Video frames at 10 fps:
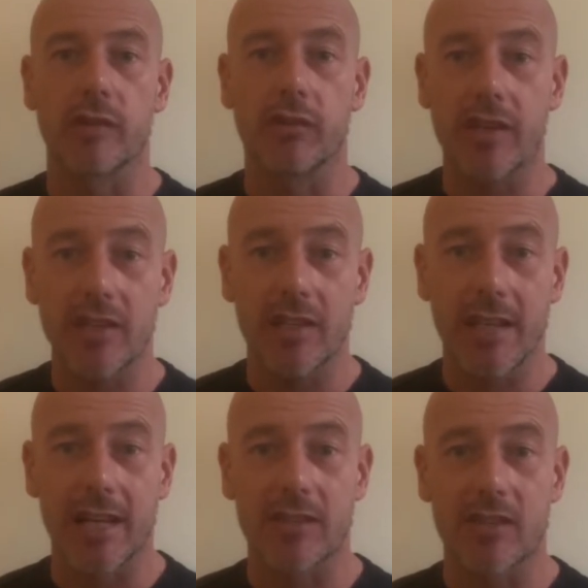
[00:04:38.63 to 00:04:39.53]
regression
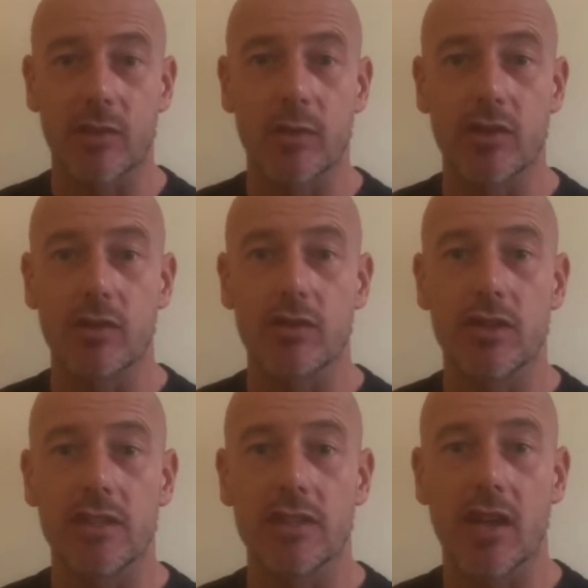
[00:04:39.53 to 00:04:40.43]
analysis was used
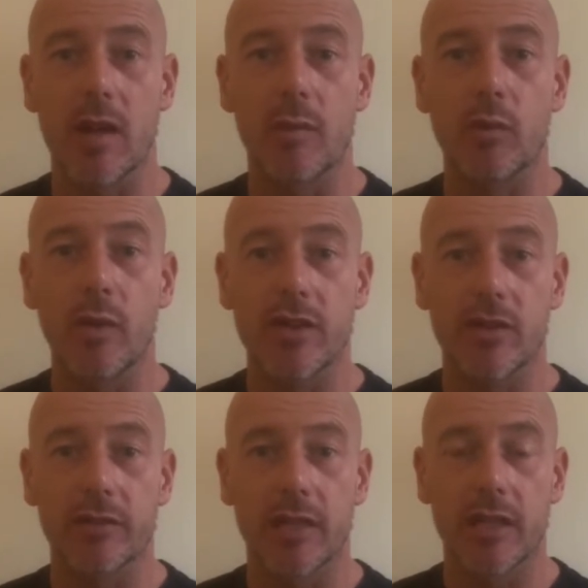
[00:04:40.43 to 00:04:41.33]
to determine which
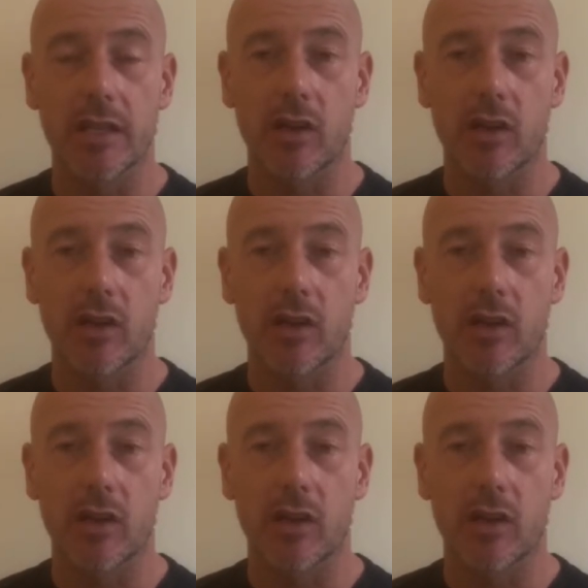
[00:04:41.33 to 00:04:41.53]
of the